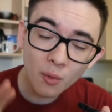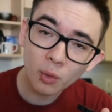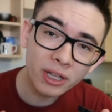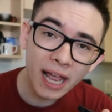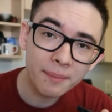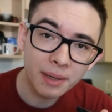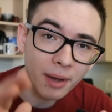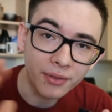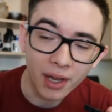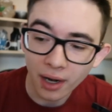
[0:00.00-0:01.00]
I'm really happy
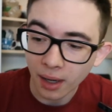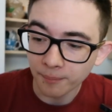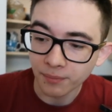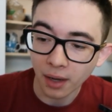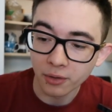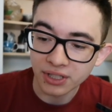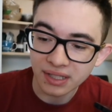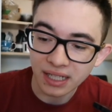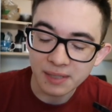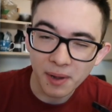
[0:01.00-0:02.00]
about that. Um, I
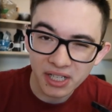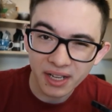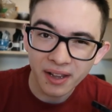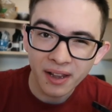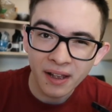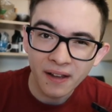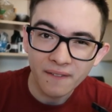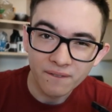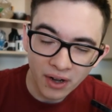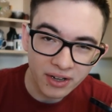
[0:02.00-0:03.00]
was expecting
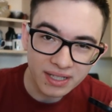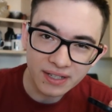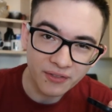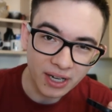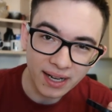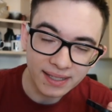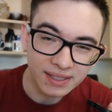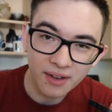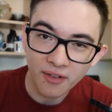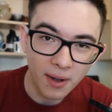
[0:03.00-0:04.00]
various different
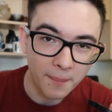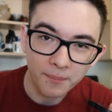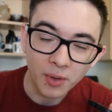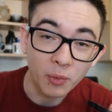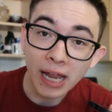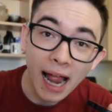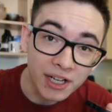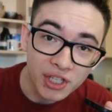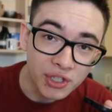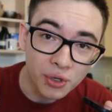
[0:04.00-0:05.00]
kinds of um,
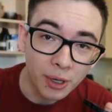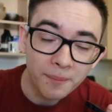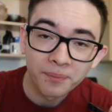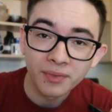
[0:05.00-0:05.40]
reactions to it.